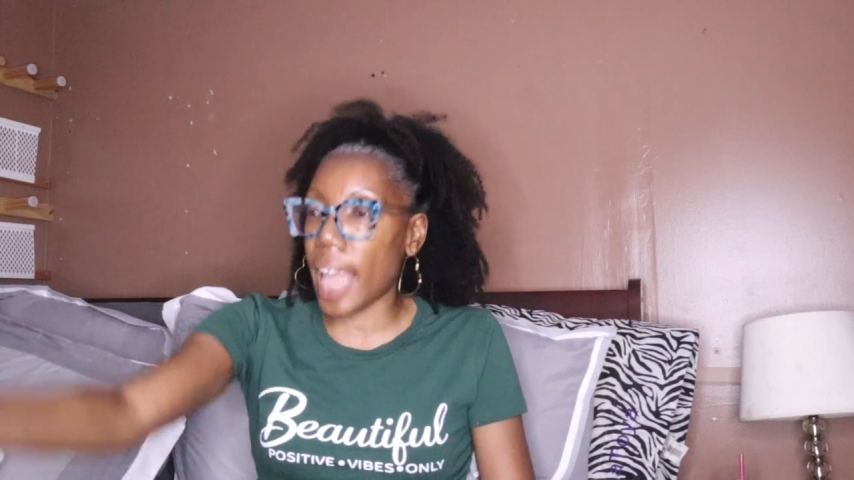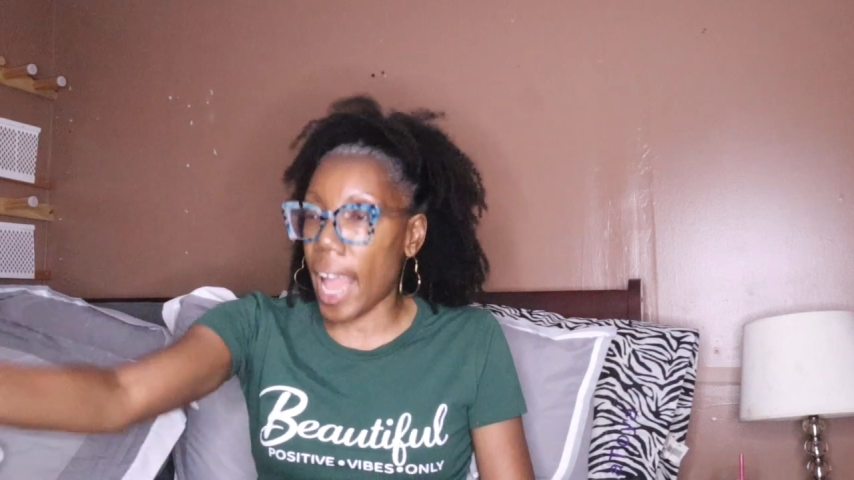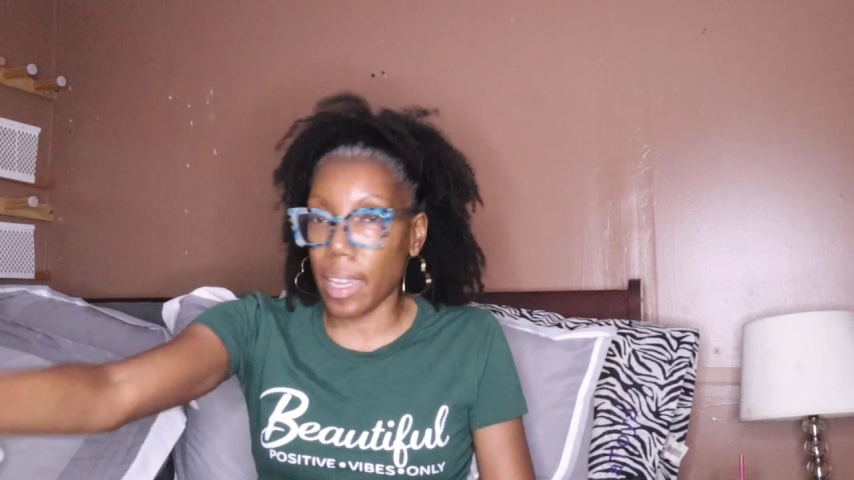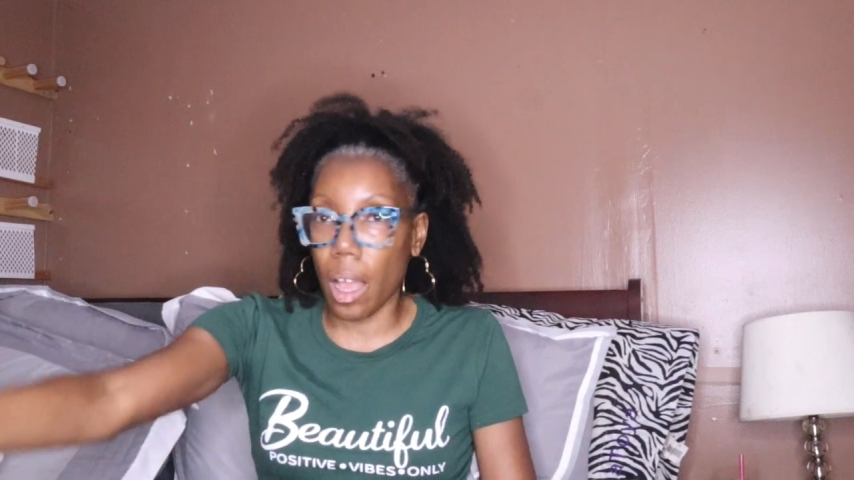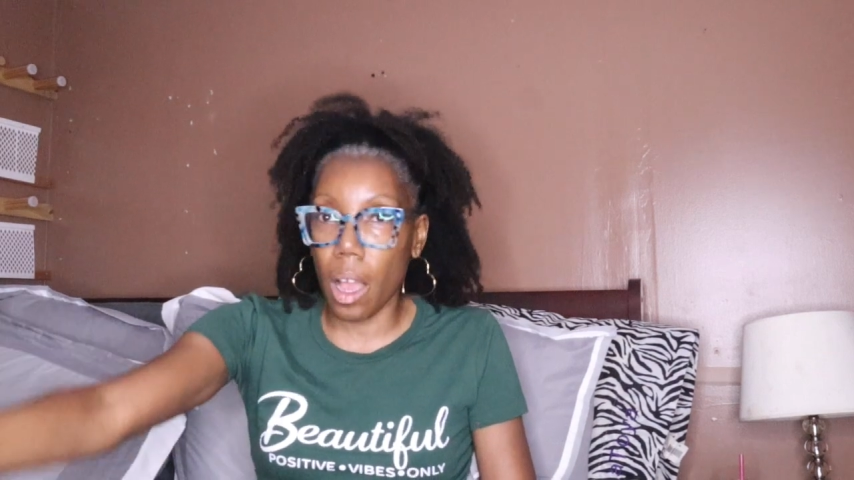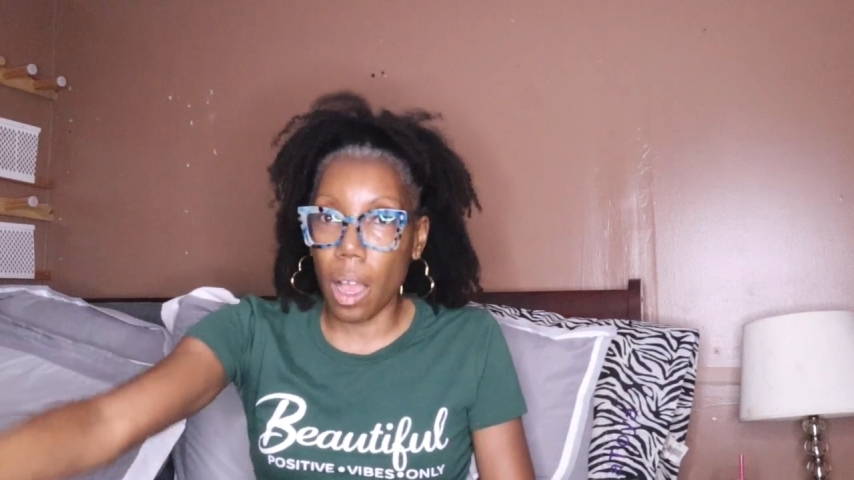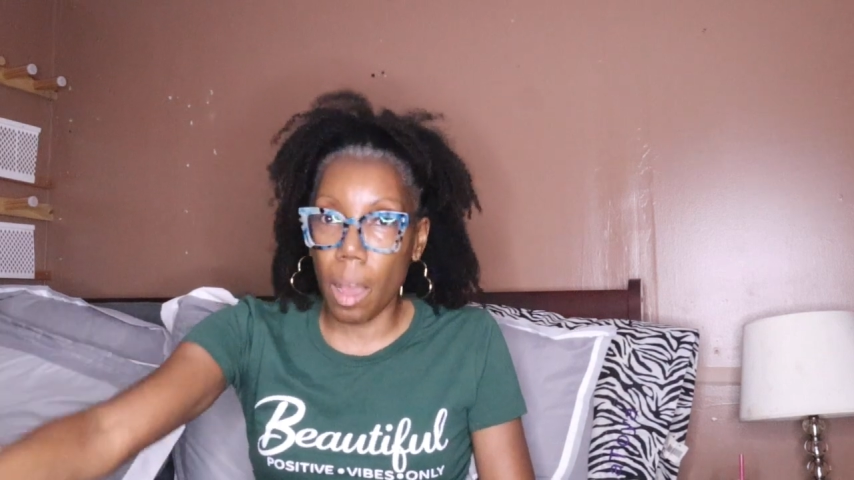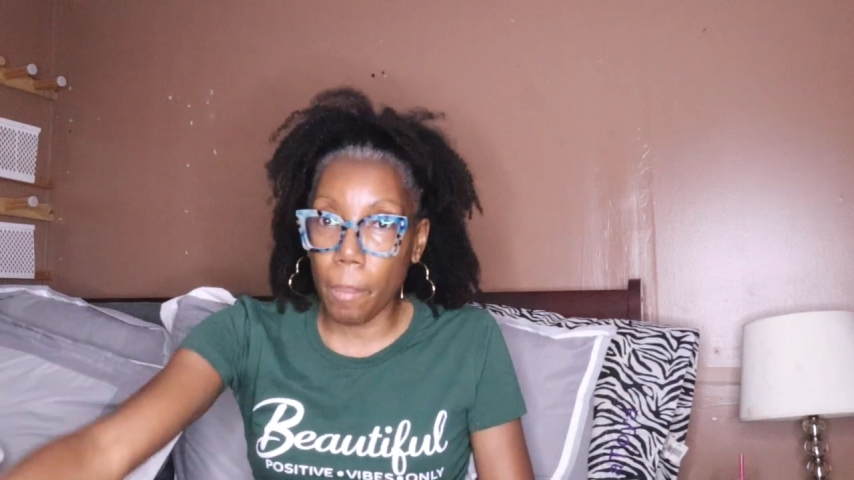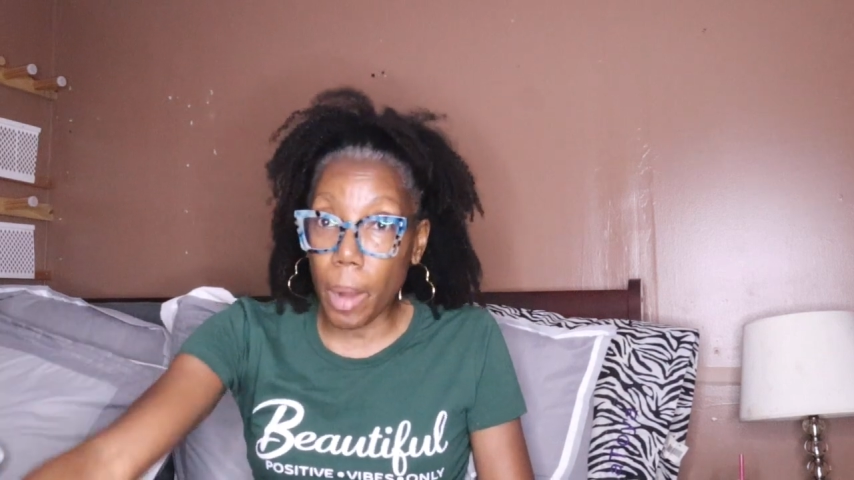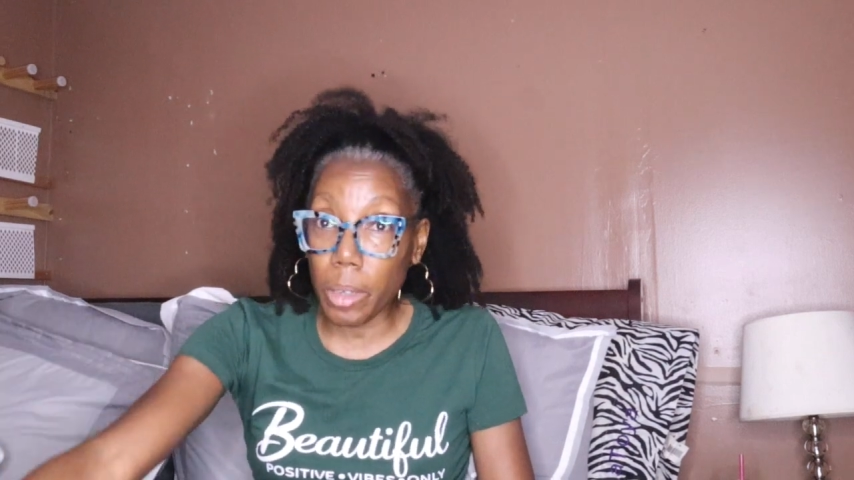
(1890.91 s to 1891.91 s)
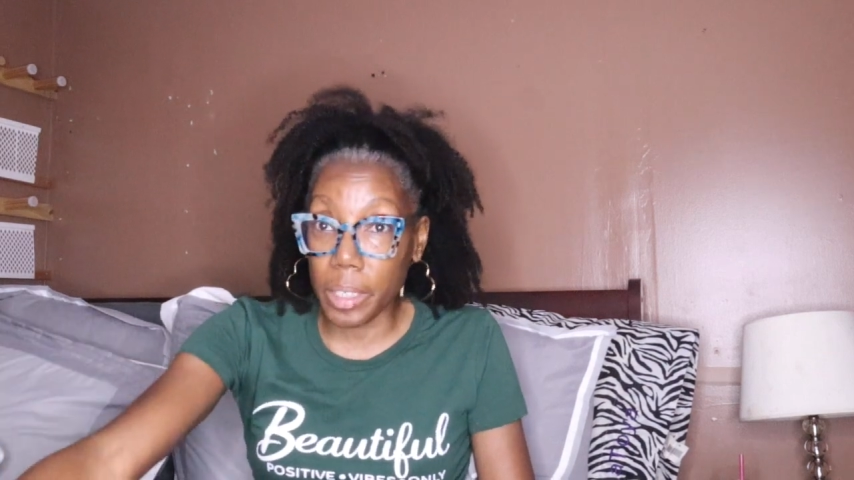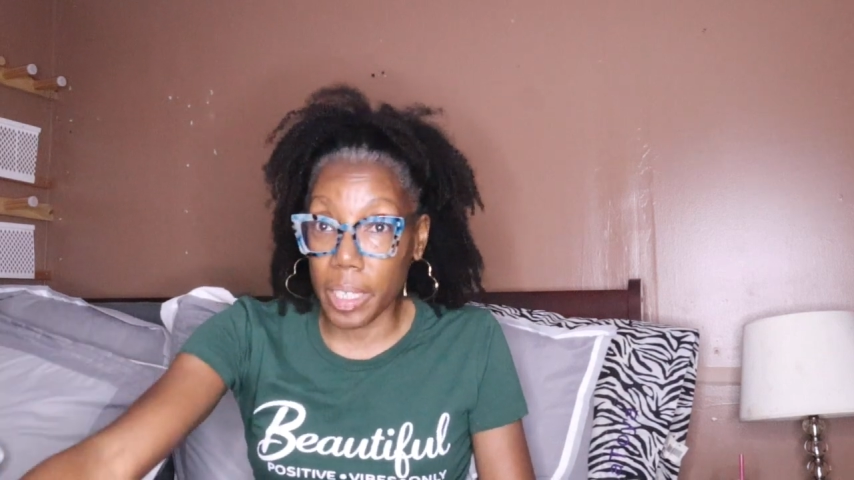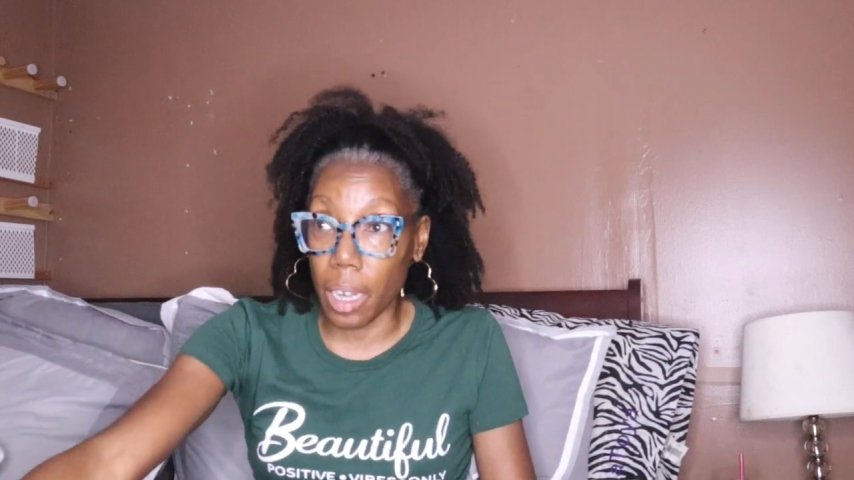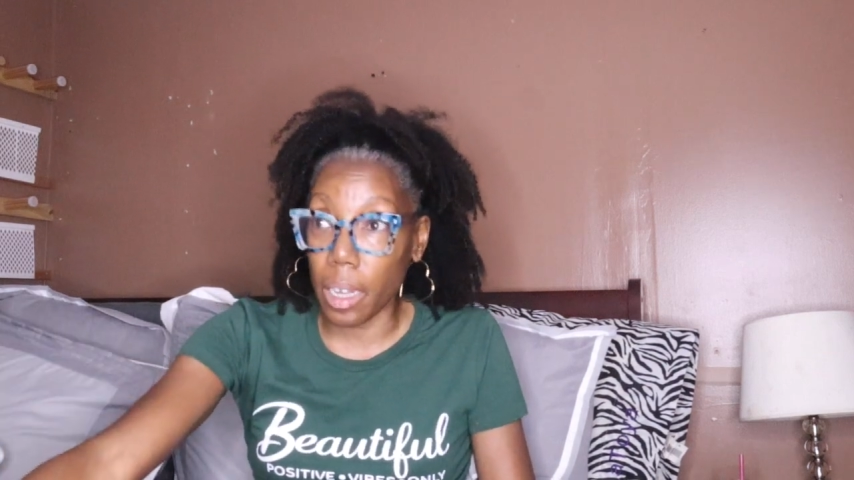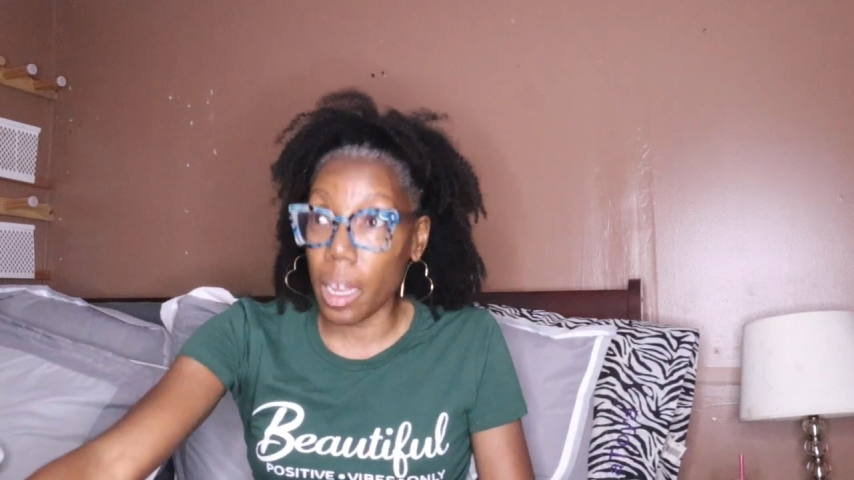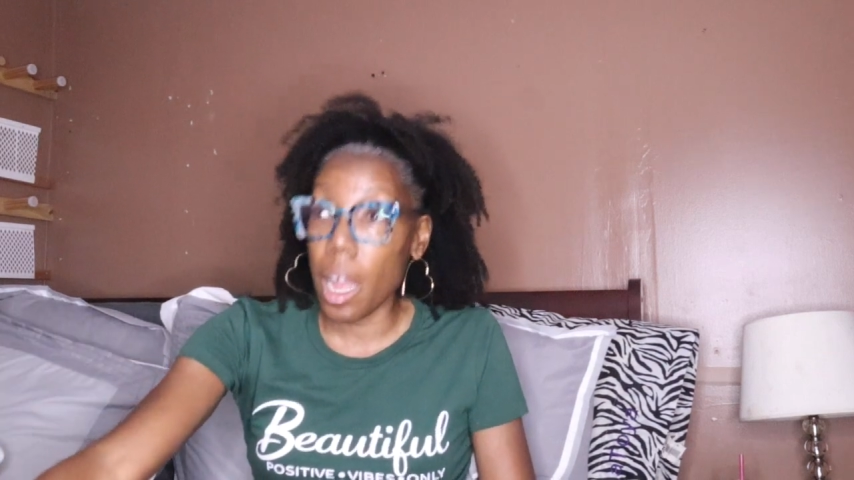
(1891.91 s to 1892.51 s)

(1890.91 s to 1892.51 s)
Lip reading: at Mercia.